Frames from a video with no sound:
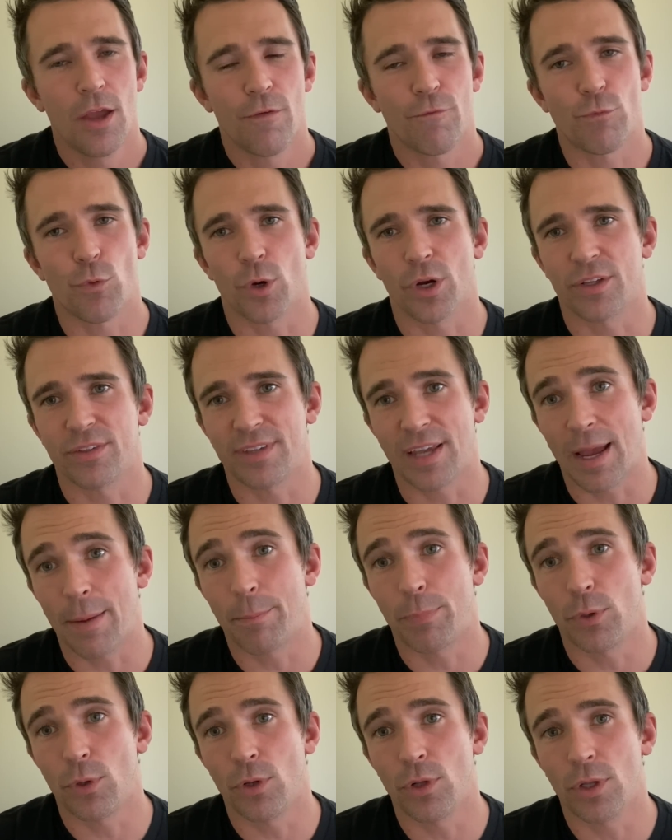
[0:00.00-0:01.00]
For
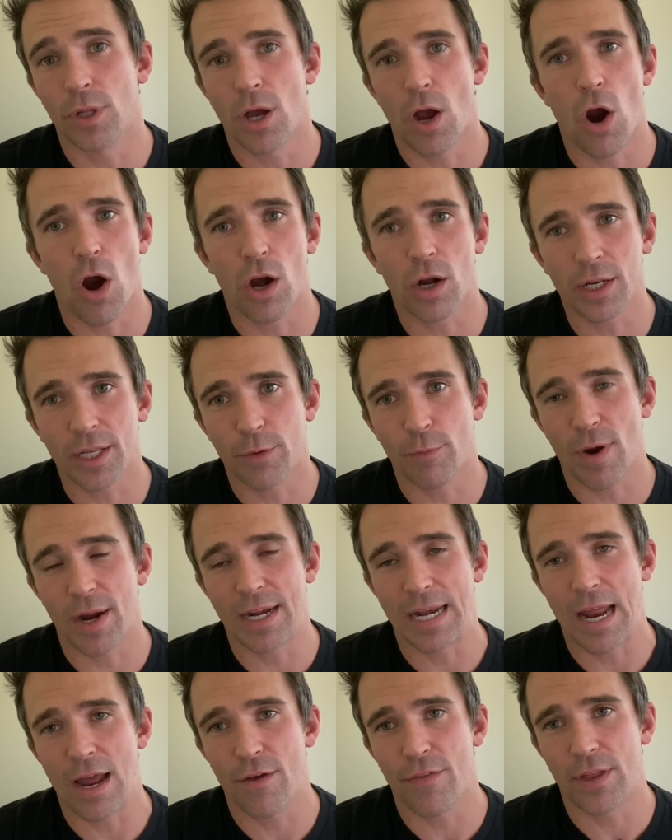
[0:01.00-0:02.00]
example, Harley right now